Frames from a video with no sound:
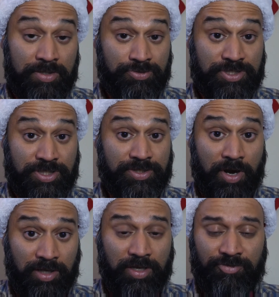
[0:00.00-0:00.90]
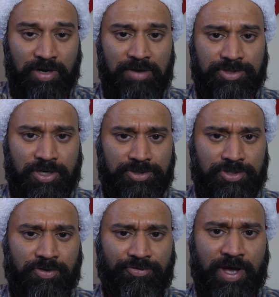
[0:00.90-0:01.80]
so as a dog lover i was
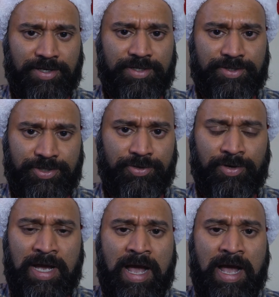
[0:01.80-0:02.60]
also offended too